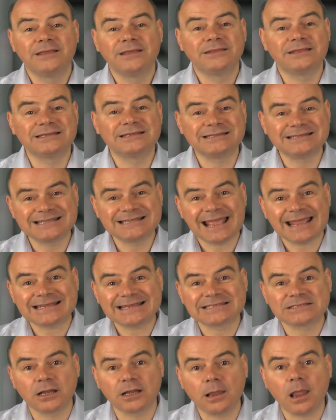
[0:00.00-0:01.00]
The
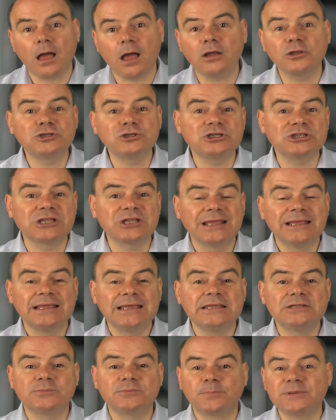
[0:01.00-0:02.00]
next largest
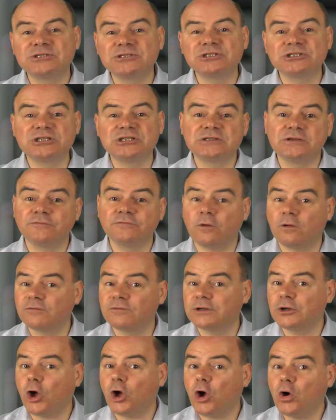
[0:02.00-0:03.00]
is businesses involved
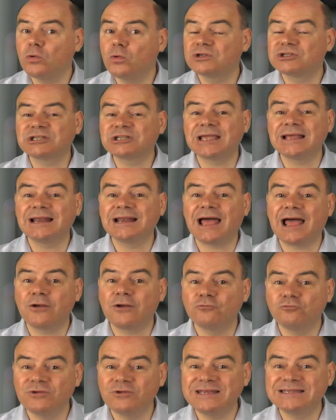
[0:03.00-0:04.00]
in wholesale
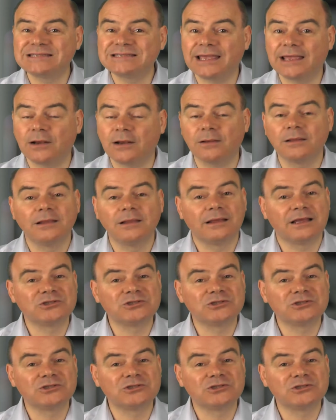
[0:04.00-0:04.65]
and retail.